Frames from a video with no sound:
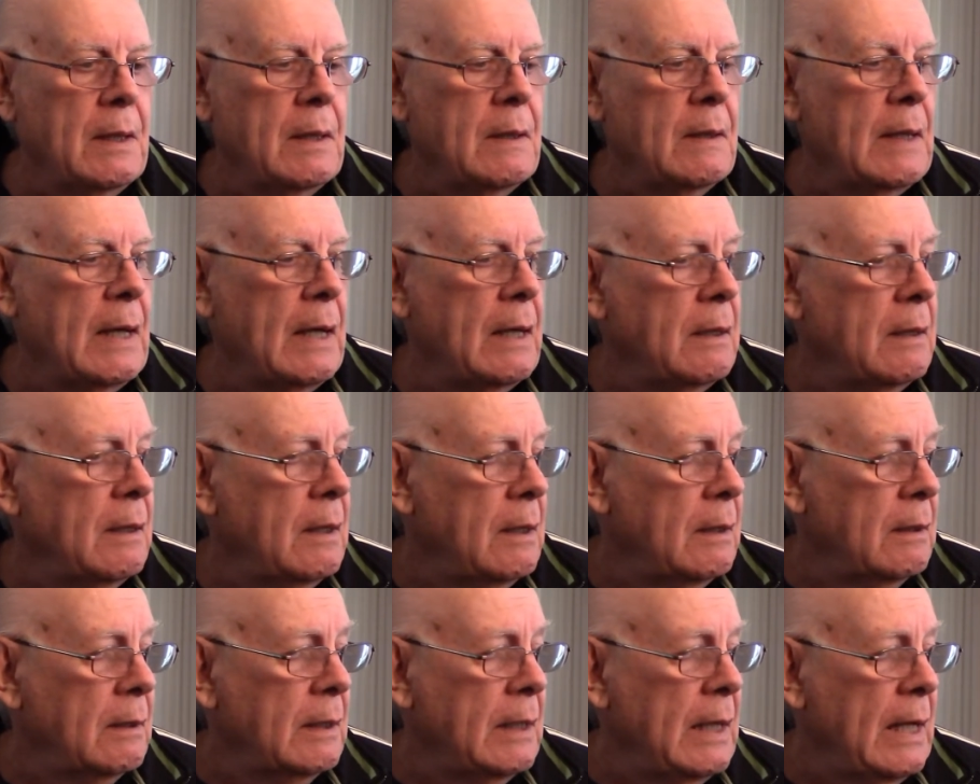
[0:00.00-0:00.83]

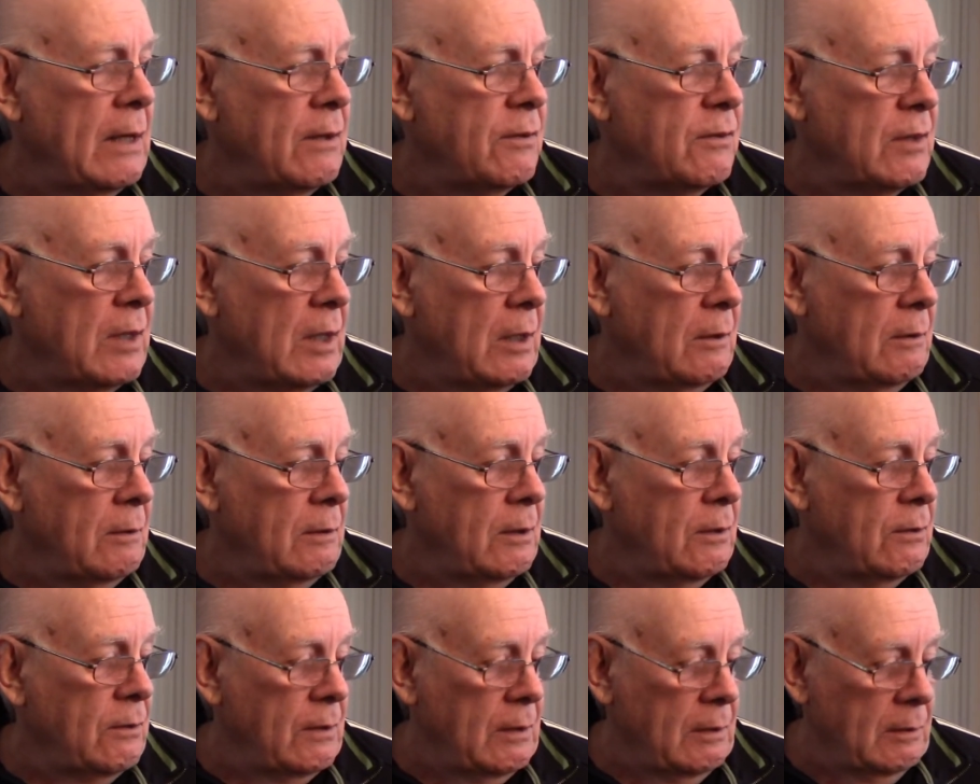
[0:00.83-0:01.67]
That cast iron
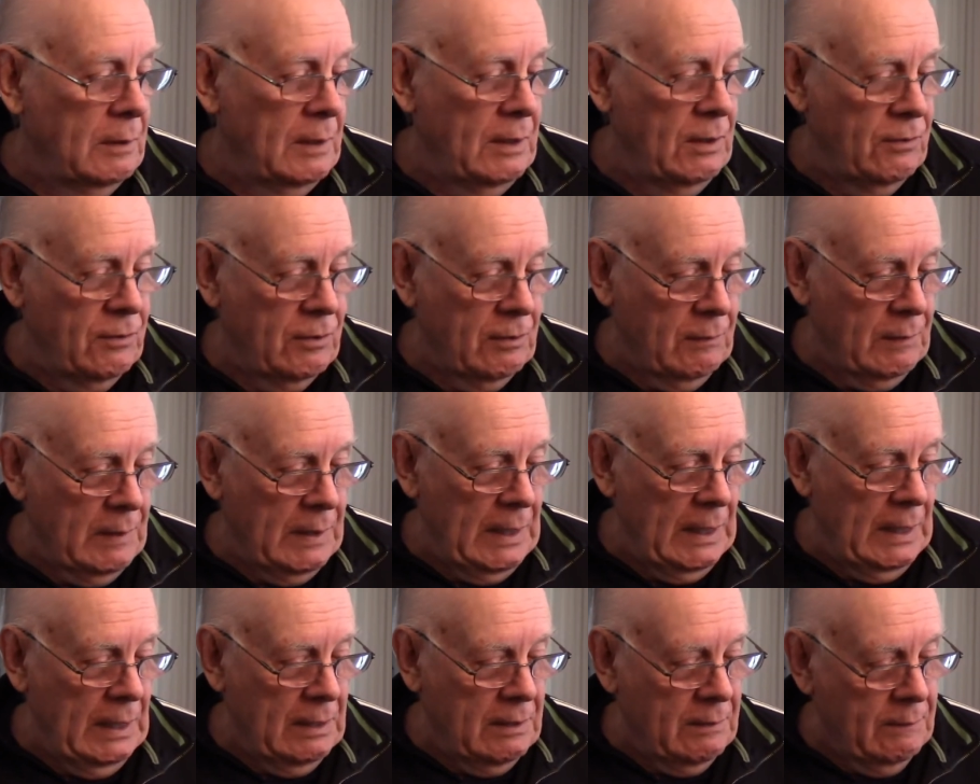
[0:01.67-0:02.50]
is at least of
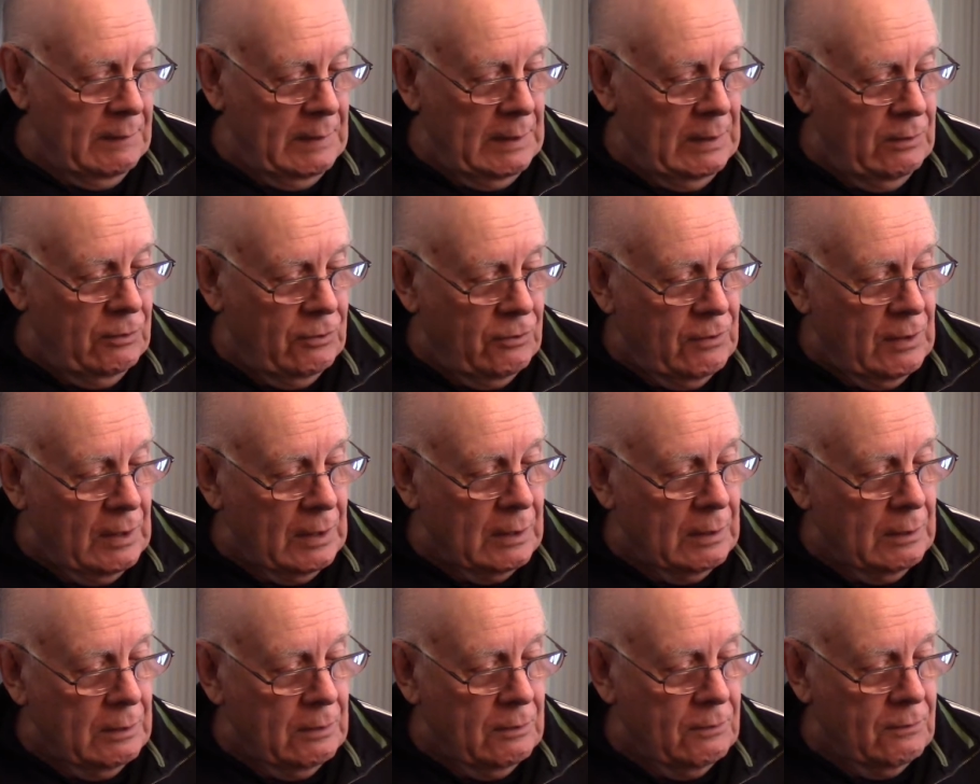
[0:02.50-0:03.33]
1/8 of an inch
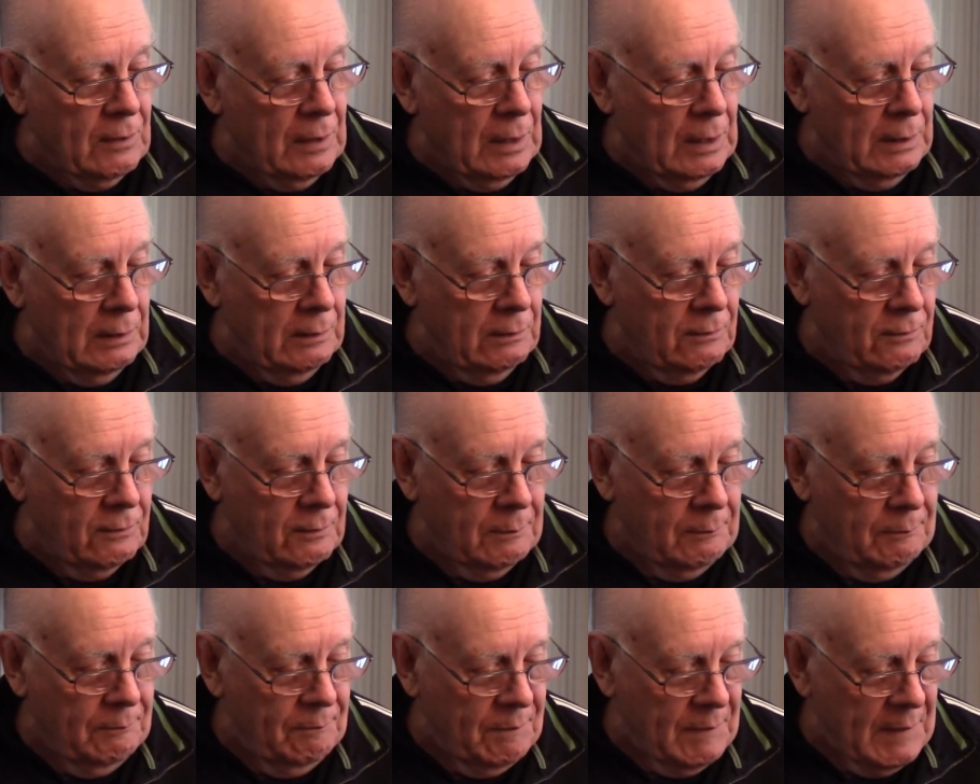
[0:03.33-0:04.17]
thick on the sides,
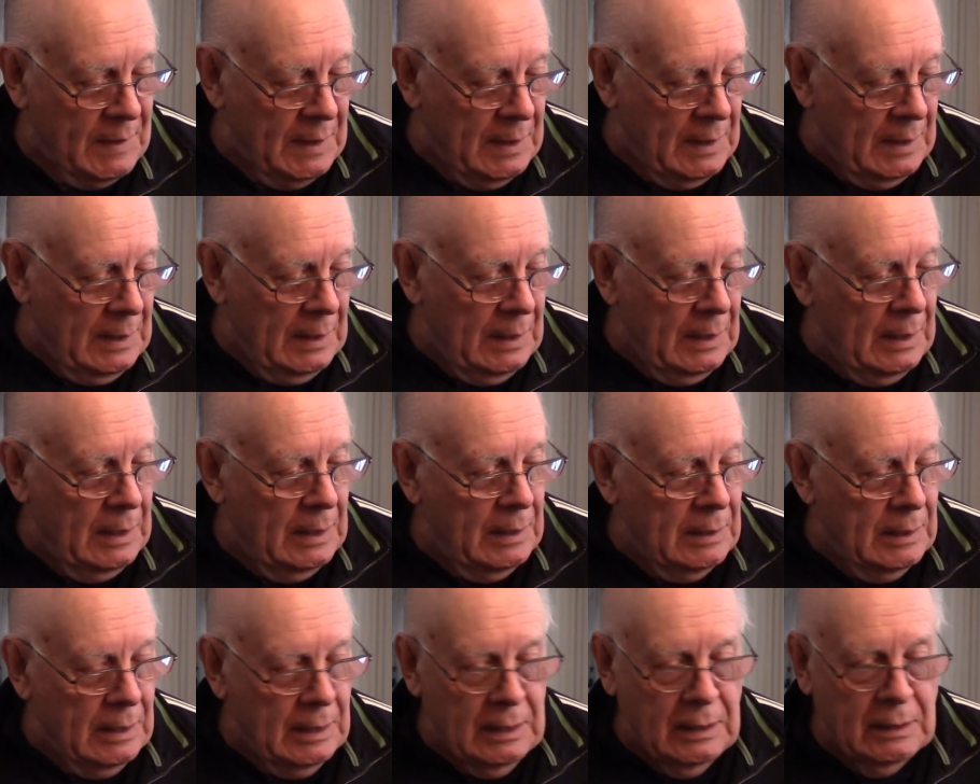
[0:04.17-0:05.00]

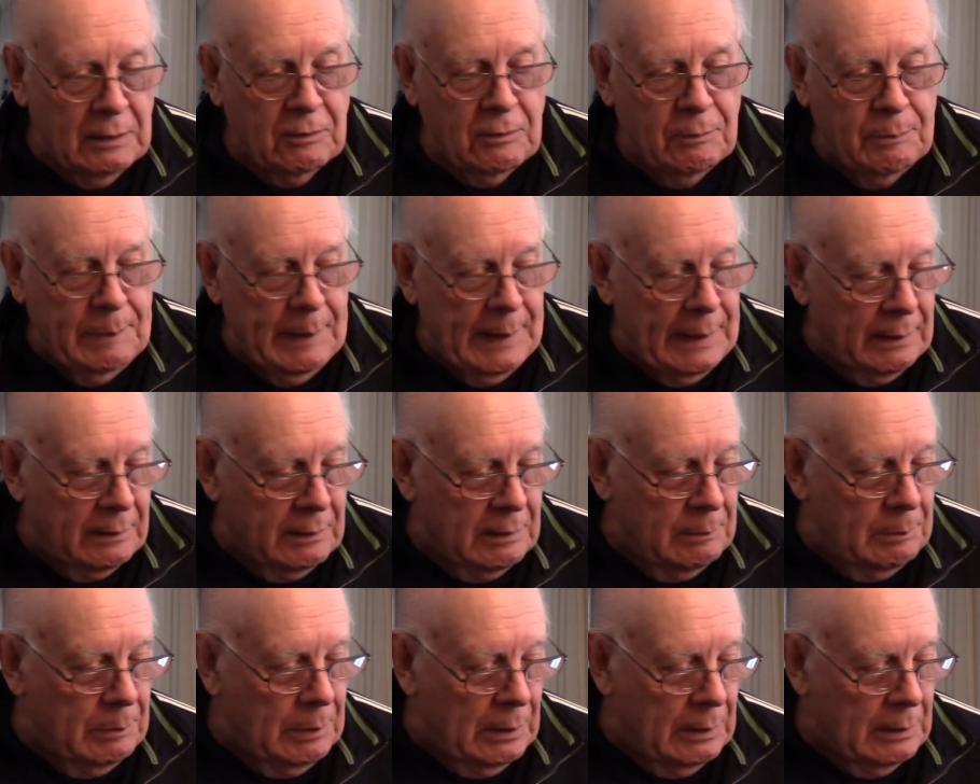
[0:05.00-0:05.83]
and I expect the
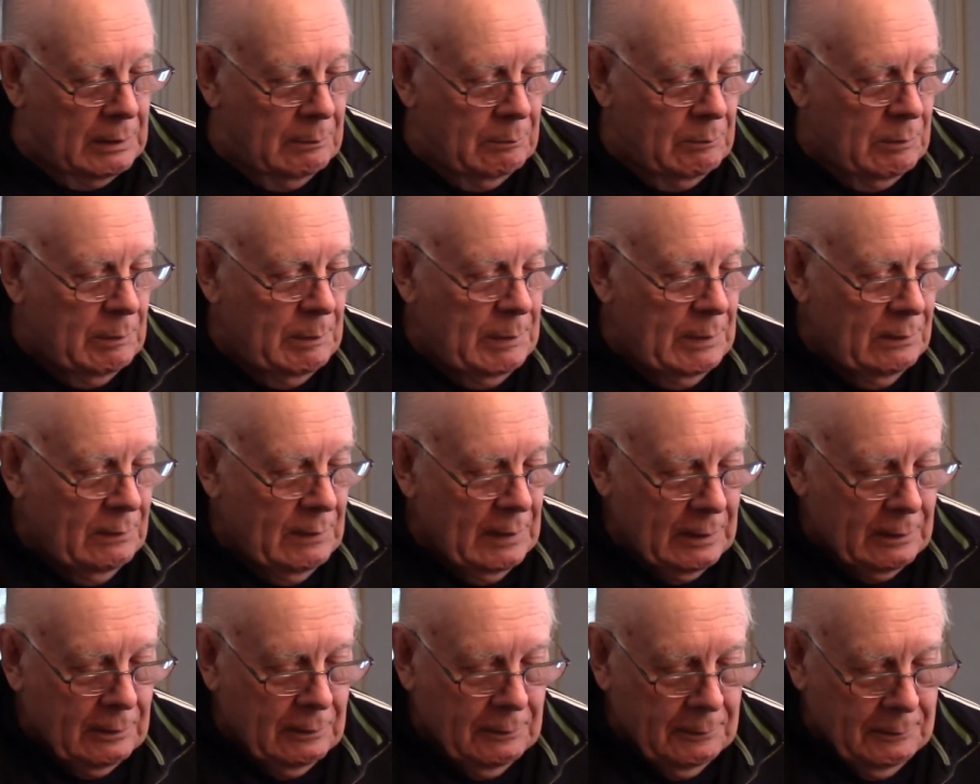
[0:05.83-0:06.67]
bottom to be
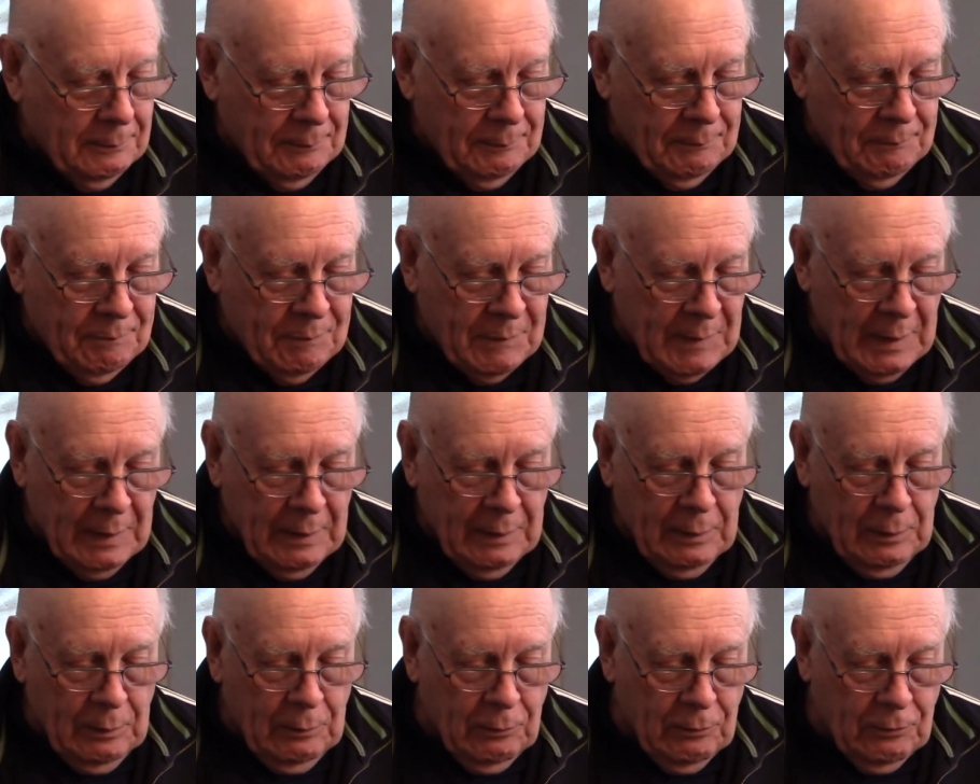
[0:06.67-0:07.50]
thicker.
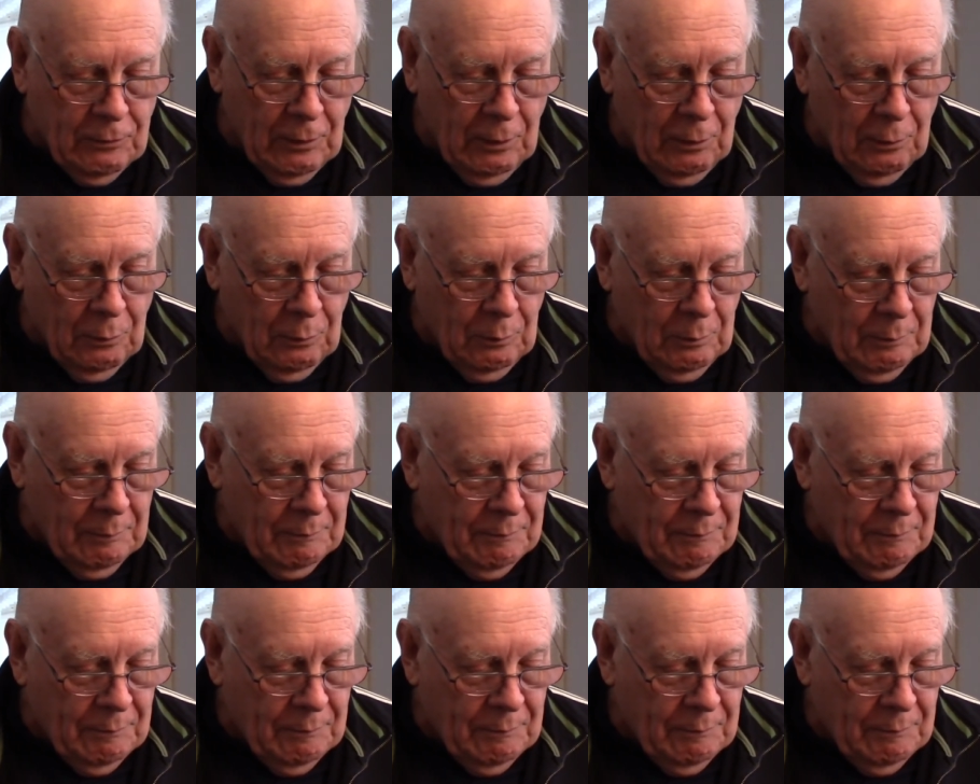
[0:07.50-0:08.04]
So